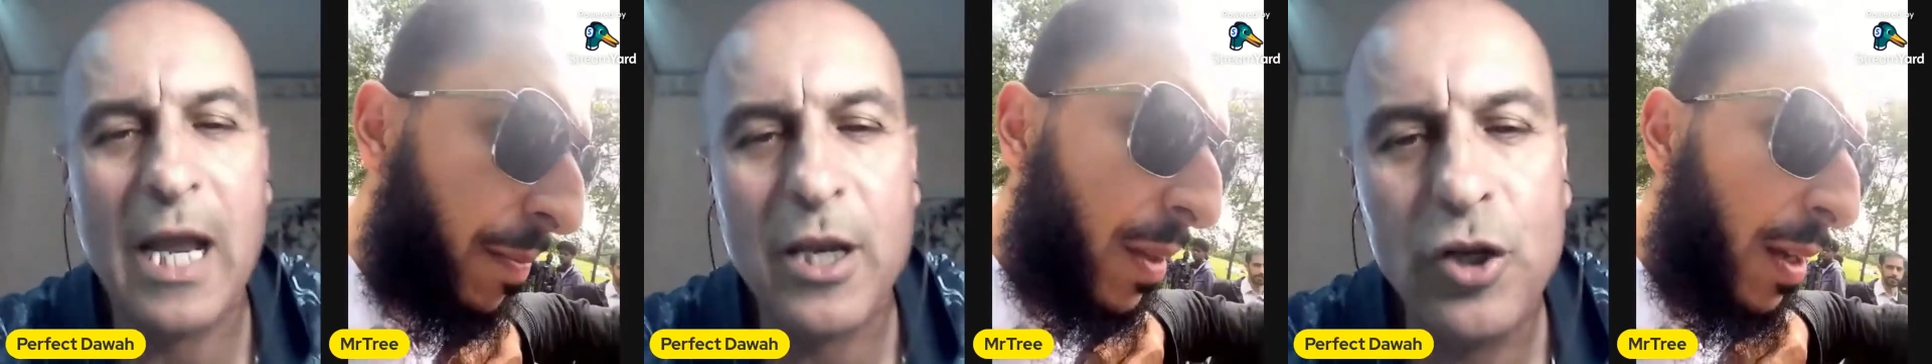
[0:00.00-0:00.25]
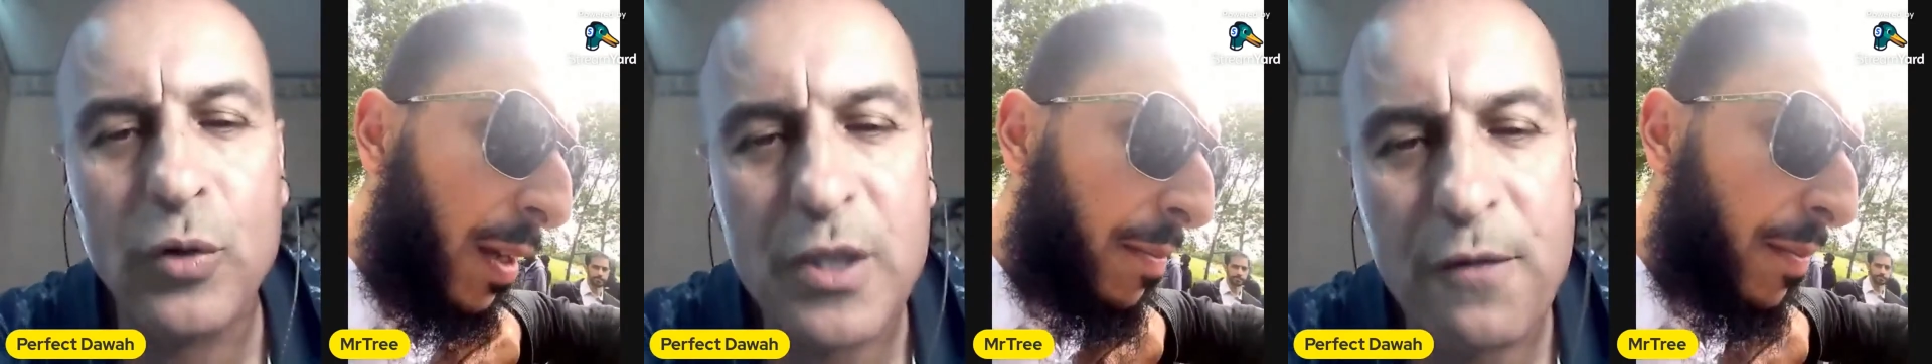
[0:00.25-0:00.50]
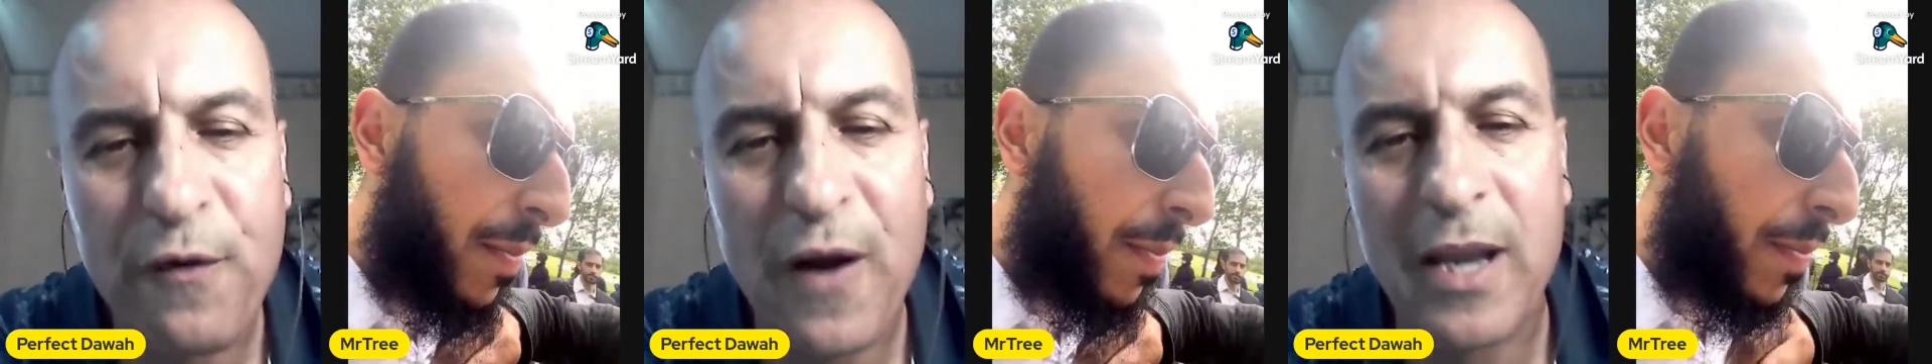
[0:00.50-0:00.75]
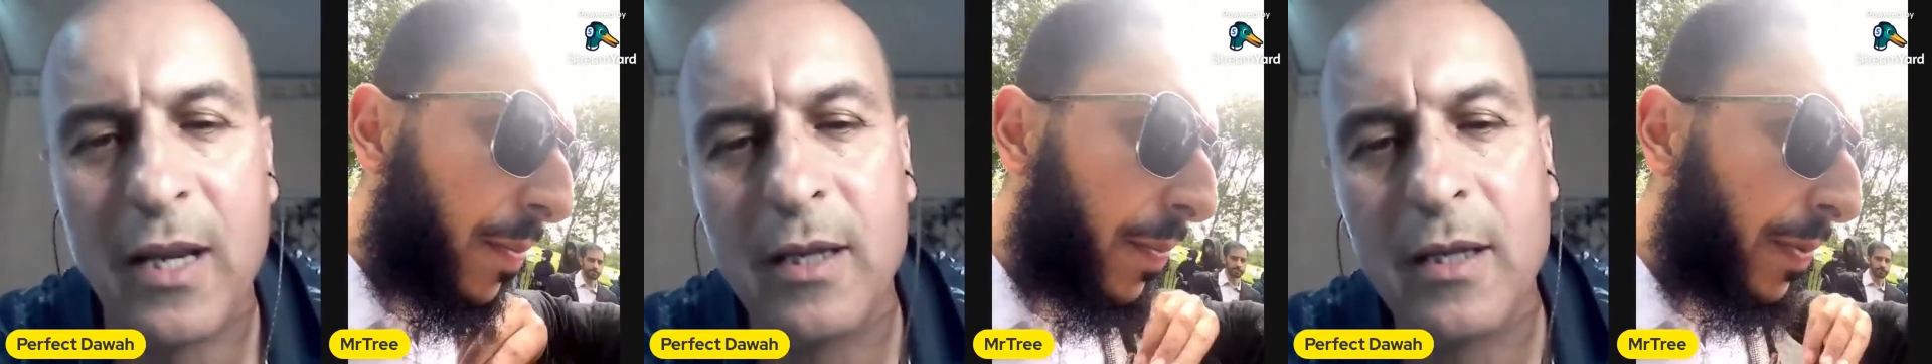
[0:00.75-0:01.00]
can you
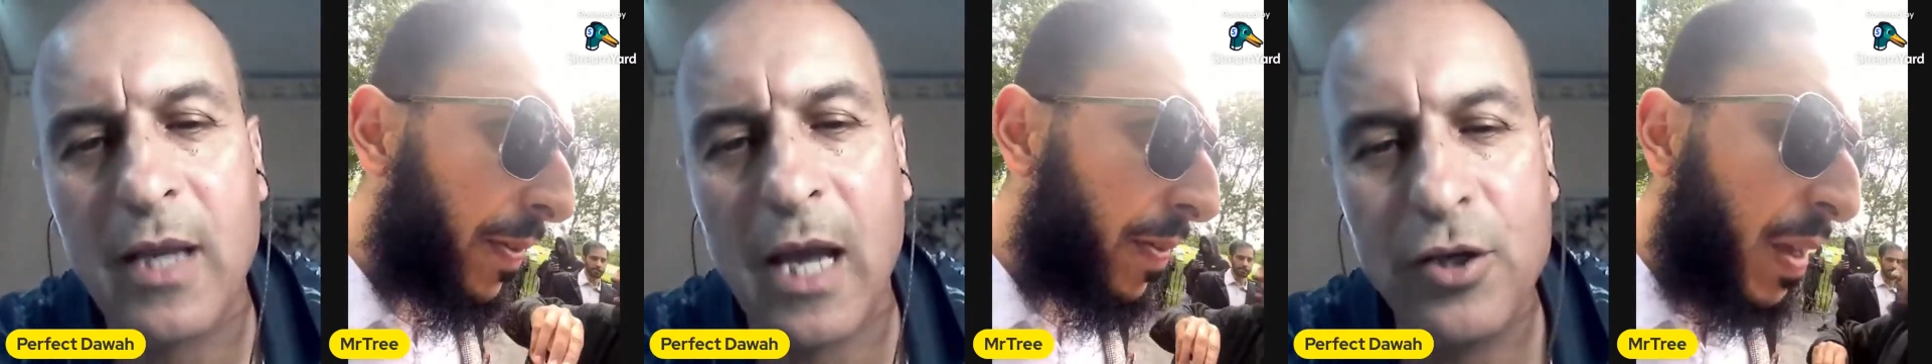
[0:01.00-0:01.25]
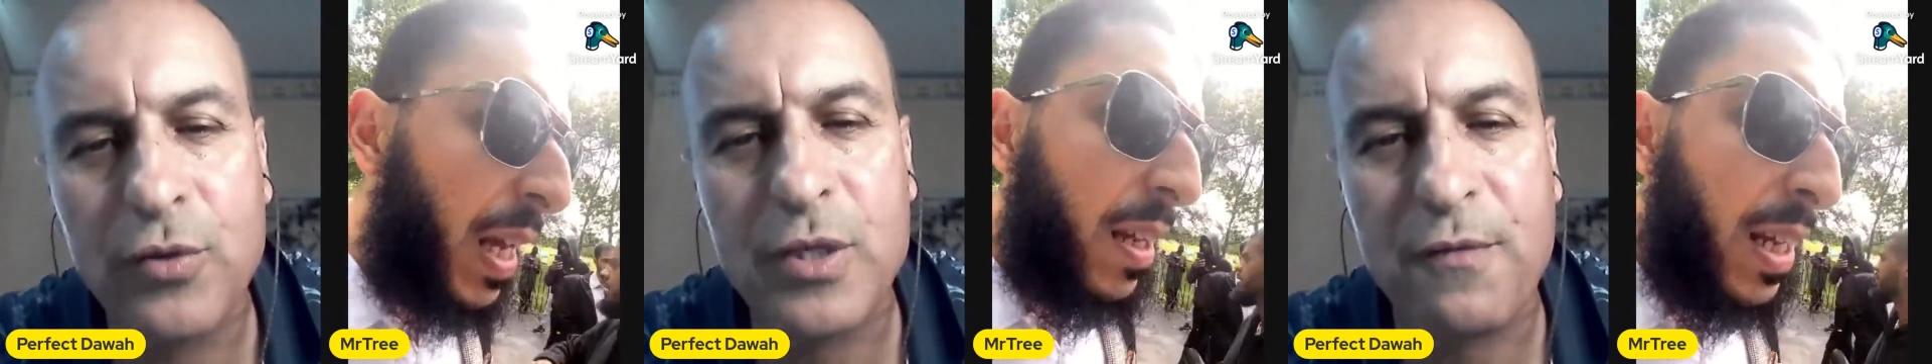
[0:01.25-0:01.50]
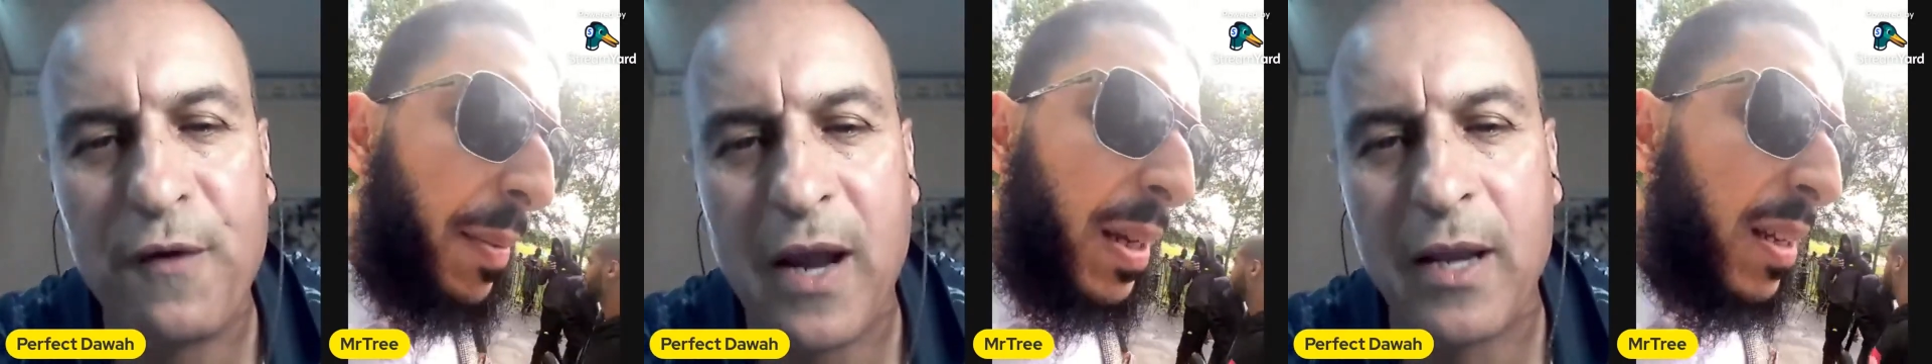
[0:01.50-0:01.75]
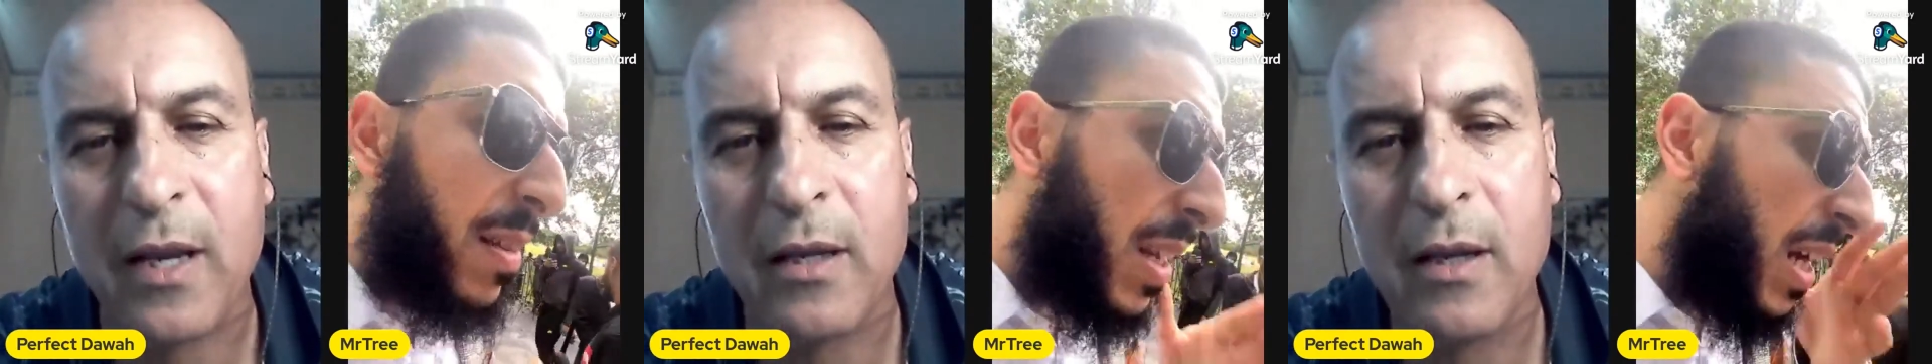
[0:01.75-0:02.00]
define it can you
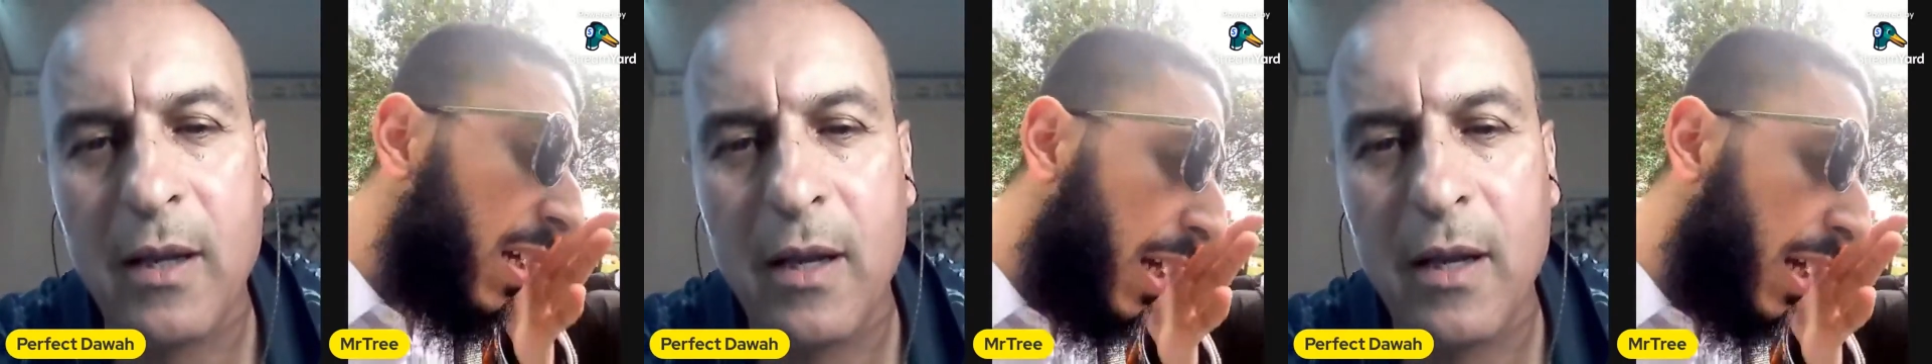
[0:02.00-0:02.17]
define it